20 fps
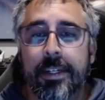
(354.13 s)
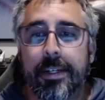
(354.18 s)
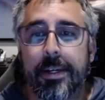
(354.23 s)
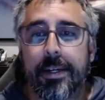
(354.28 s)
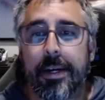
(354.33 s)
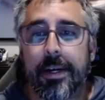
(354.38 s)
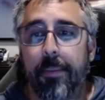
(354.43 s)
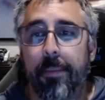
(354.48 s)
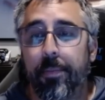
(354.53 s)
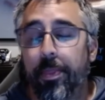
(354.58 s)

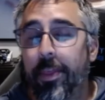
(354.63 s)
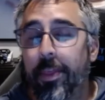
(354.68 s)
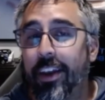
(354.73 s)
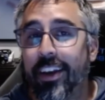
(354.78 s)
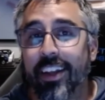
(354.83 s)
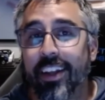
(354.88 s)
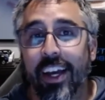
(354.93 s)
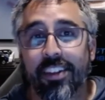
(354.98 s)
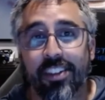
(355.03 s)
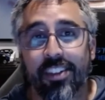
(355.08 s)
Um, then
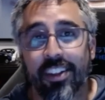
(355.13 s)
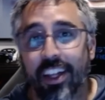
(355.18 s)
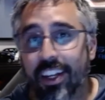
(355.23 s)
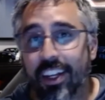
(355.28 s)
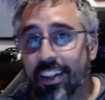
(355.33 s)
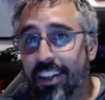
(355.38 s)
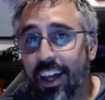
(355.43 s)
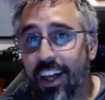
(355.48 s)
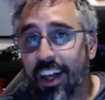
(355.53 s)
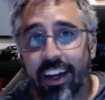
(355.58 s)
it has a lot
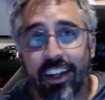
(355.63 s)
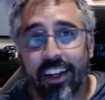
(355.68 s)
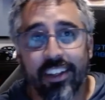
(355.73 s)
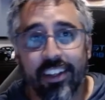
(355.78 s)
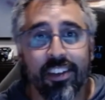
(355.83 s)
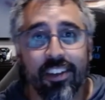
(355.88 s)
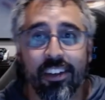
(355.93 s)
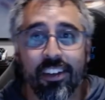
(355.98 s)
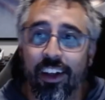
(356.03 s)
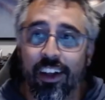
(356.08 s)
of lights
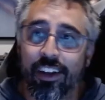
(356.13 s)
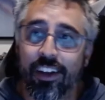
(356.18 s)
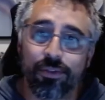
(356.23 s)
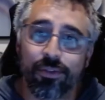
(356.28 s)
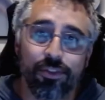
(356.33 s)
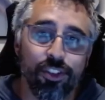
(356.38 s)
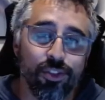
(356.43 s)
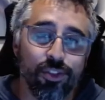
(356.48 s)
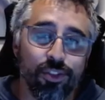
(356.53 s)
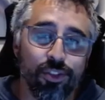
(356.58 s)
and a lot of
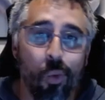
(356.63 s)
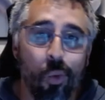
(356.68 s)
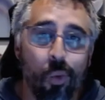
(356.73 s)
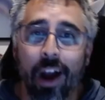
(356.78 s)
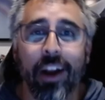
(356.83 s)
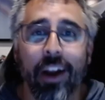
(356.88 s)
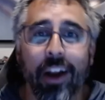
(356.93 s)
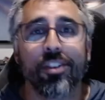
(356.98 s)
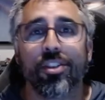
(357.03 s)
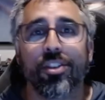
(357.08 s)
just
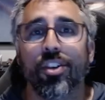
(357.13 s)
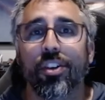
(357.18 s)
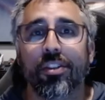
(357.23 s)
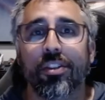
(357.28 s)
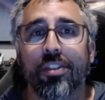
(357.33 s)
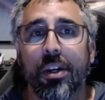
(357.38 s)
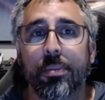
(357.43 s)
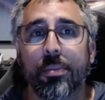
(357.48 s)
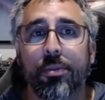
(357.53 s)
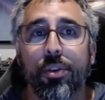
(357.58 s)
wires
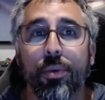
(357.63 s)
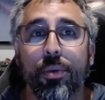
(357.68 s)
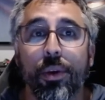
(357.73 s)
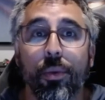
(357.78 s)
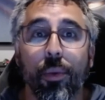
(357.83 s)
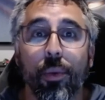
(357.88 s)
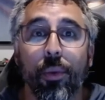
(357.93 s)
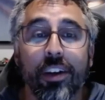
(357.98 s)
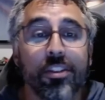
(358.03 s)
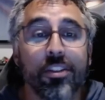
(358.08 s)
hooked up to it.
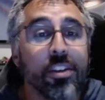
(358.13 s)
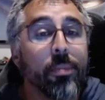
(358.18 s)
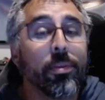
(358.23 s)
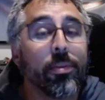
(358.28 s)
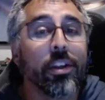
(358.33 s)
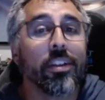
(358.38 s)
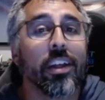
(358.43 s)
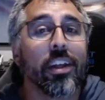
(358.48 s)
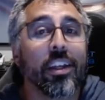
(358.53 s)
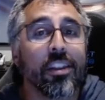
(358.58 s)
Whereas
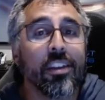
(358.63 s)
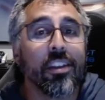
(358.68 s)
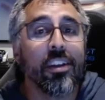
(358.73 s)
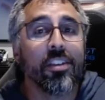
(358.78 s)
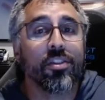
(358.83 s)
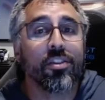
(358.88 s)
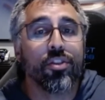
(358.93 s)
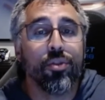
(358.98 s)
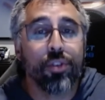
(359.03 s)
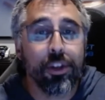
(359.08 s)
something like
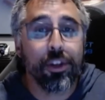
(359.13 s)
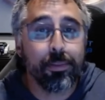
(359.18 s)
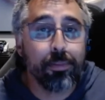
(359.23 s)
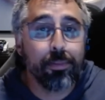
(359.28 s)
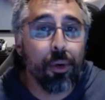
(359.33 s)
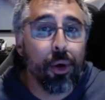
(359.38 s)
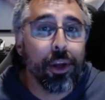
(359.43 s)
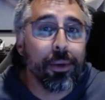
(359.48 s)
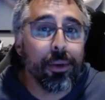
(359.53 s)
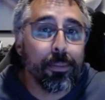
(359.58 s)
this, you could
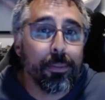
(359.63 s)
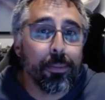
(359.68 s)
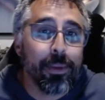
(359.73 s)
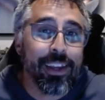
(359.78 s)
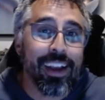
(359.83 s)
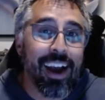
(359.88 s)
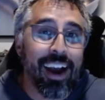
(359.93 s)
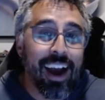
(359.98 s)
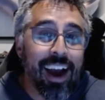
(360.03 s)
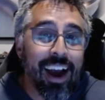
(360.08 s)
put
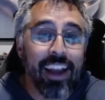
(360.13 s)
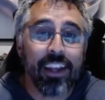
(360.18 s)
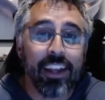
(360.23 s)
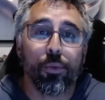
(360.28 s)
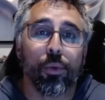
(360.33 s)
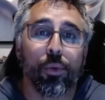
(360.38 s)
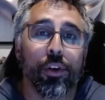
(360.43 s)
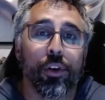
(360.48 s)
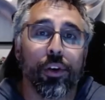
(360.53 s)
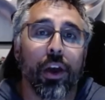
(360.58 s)

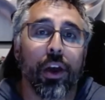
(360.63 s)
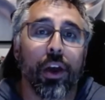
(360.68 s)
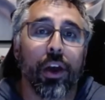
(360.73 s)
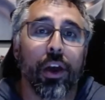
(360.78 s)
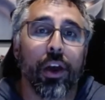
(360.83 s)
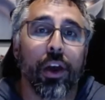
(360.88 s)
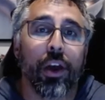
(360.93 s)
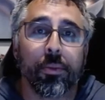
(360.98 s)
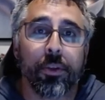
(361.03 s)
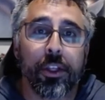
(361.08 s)
behind where that would
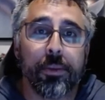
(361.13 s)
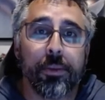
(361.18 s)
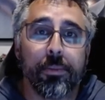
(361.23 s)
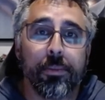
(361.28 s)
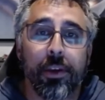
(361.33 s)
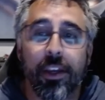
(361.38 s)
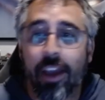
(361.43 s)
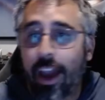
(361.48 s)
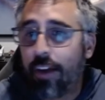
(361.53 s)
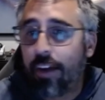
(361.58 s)
normally
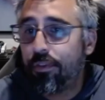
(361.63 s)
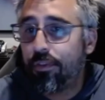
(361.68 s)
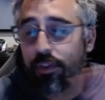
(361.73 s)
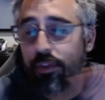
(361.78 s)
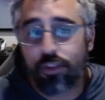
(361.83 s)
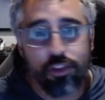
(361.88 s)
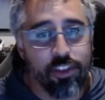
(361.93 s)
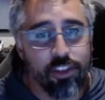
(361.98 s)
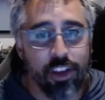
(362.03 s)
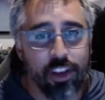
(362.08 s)
be, have to have
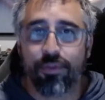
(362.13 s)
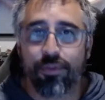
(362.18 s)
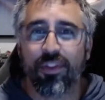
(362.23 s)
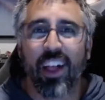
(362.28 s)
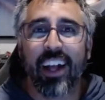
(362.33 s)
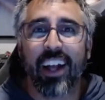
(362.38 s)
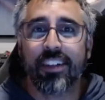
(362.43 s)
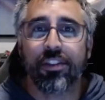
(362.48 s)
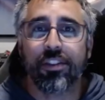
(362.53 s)
just like a flat